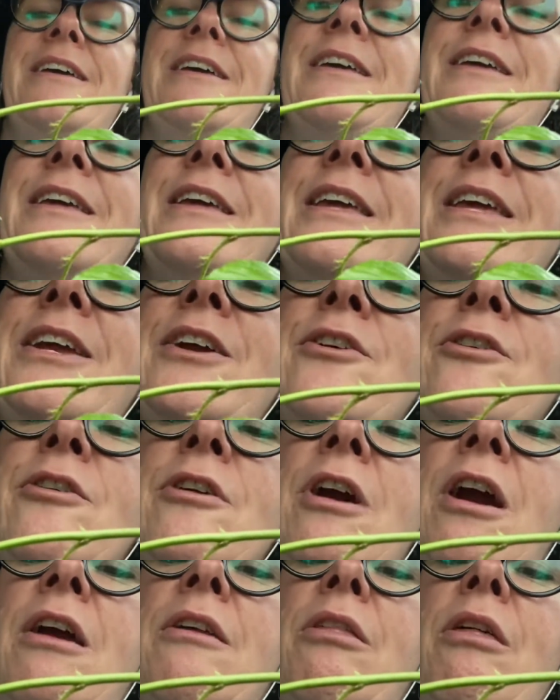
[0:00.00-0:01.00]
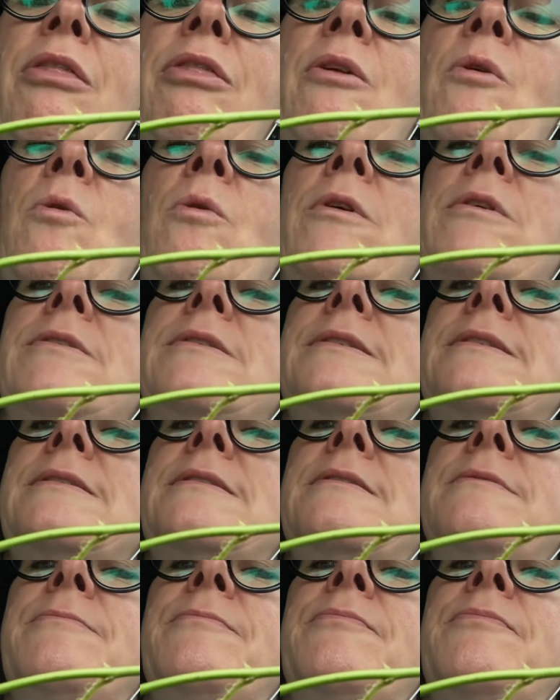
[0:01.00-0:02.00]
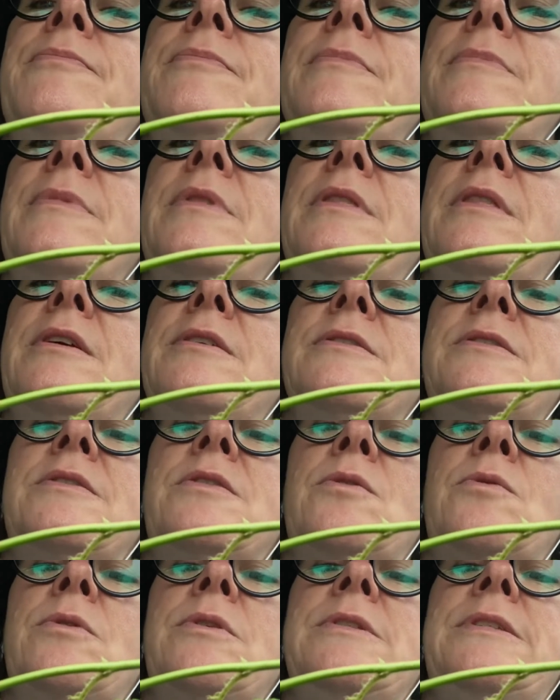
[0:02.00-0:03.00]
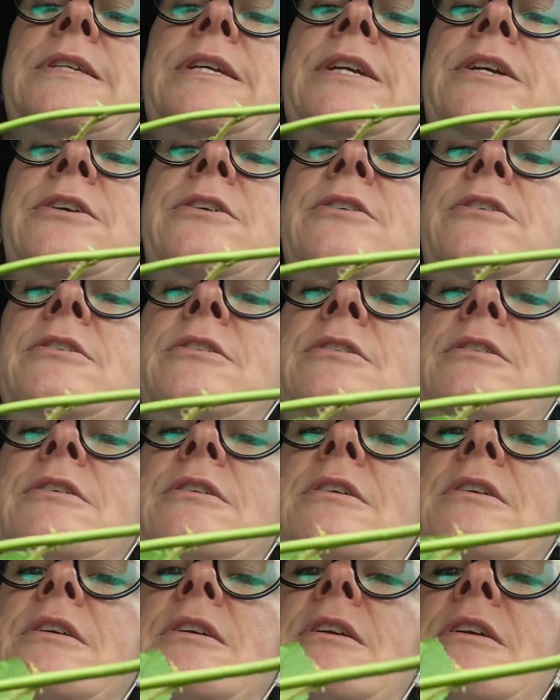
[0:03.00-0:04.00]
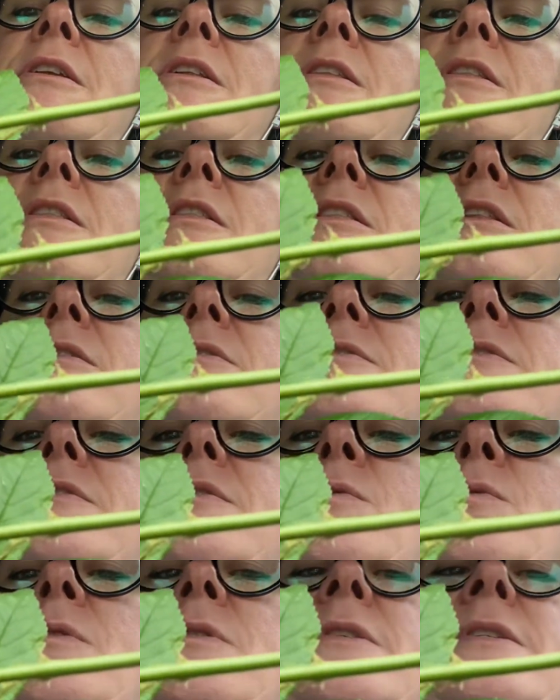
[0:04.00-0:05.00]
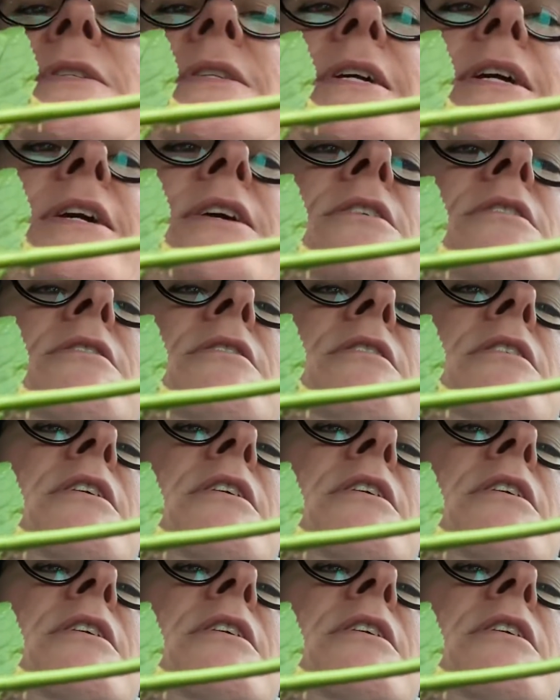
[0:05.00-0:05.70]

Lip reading: here are the thorns. There's thorns here. There's thorns there.